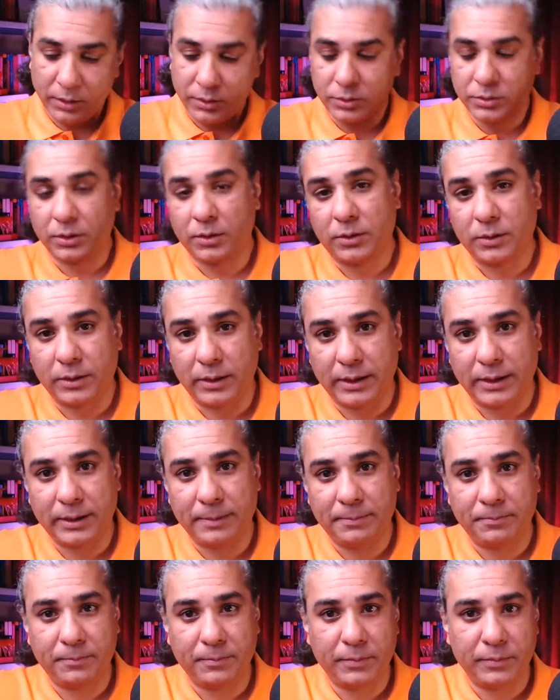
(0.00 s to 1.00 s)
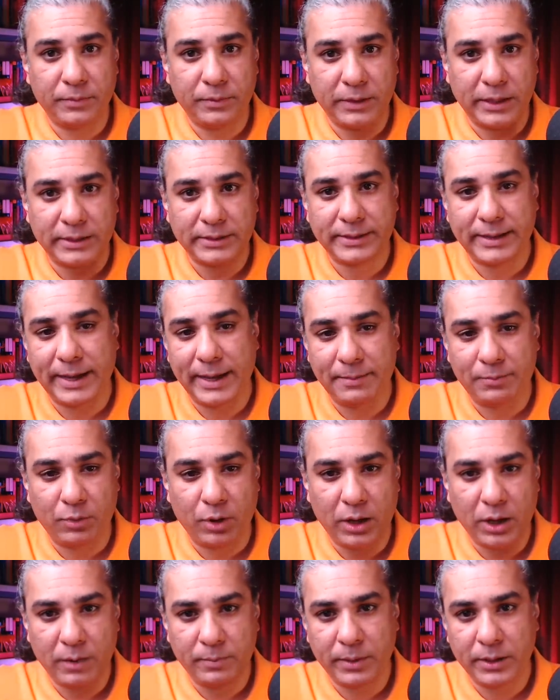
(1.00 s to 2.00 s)
So, uh, this guy
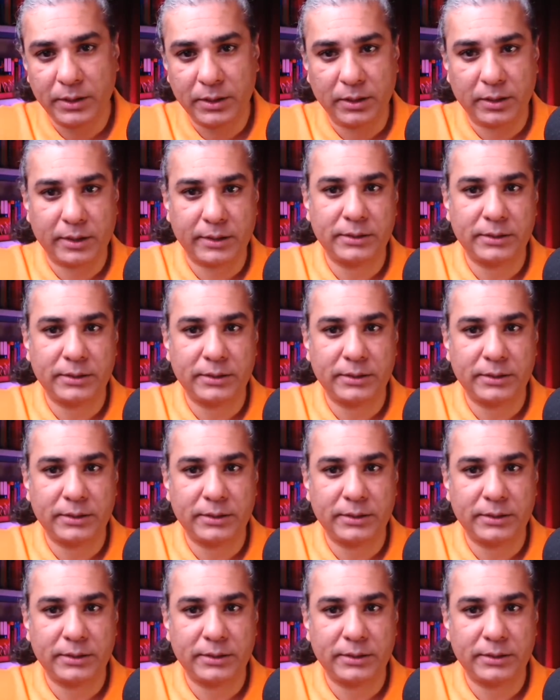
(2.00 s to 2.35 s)
Mohammad